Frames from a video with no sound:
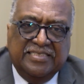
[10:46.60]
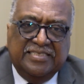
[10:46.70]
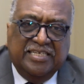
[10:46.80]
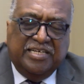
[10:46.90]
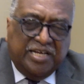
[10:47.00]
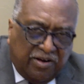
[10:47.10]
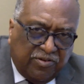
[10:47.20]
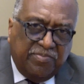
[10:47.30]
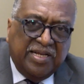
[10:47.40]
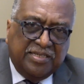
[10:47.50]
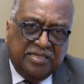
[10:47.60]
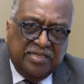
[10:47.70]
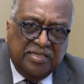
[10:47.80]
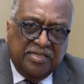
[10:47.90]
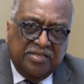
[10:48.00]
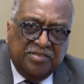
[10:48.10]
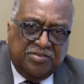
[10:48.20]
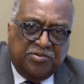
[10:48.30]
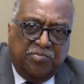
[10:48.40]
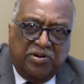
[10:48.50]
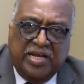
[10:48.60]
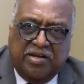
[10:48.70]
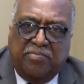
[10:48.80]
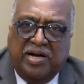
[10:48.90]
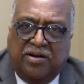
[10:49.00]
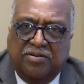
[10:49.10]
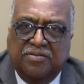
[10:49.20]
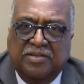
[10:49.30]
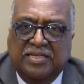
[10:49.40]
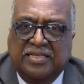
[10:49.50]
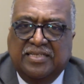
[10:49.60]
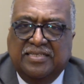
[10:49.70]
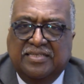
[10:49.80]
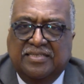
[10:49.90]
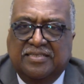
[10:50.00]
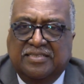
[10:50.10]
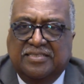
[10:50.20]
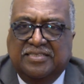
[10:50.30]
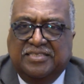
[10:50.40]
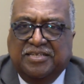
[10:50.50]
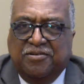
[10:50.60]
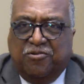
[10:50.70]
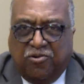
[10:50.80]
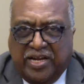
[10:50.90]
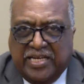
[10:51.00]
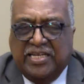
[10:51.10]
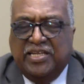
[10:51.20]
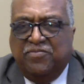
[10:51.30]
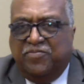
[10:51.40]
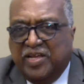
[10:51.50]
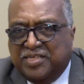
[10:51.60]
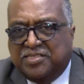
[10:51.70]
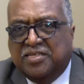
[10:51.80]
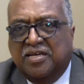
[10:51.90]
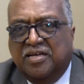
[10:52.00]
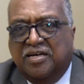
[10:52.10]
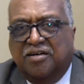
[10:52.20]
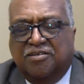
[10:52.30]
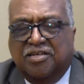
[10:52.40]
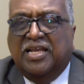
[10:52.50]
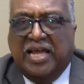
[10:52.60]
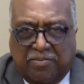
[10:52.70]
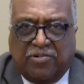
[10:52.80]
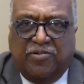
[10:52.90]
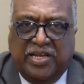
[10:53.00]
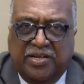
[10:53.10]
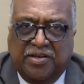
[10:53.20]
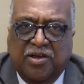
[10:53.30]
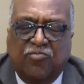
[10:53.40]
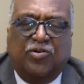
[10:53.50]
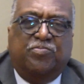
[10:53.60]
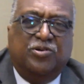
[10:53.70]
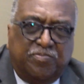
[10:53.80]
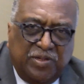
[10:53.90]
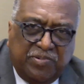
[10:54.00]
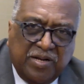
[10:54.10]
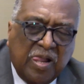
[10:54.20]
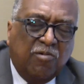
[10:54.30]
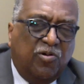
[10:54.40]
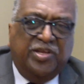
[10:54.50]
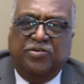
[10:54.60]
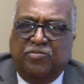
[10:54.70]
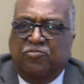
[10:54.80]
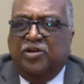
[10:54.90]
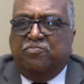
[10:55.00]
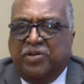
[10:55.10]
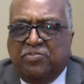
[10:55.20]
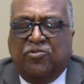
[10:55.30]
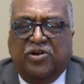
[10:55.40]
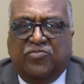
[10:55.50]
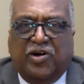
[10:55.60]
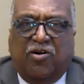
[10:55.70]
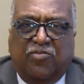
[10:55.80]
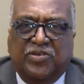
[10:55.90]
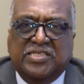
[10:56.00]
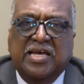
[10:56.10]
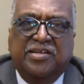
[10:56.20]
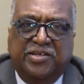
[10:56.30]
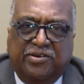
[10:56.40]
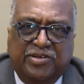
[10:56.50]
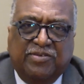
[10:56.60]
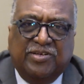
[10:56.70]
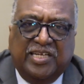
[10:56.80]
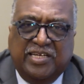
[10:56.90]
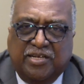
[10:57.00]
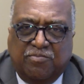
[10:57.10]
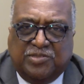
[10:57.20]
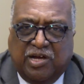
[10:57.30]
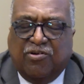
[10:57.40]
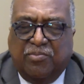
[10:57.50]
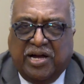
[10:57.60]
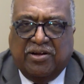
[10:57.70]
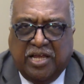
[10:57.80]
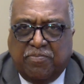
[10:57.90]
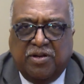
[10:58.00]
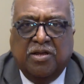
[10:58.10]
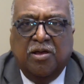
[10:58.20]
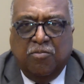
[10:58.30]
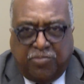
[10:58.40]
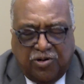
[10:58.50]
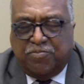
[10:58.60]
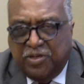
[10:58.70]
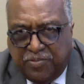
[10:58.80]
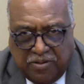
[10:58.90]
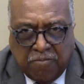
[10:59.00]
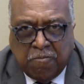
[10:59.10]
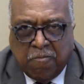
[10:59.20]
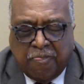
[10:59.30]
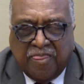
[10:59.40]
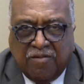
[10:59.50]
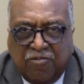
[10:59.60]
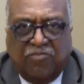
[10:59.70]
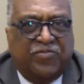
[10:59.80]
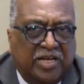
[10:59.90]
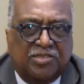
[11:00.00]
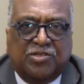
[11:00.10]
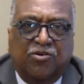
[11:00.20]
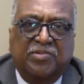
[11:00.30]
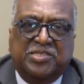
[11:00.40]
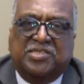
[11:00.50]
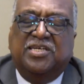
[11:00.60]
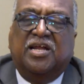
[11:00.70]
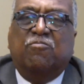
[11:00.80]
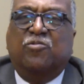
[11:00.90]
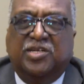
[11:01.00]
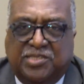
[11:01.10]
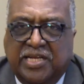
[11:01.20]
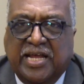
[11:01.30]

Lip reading: the government to bring about the great events of collaborating for poor people. When people run for office, you don't even hear them talking about helping poor people. One fellow told me, Steele, I'm worse than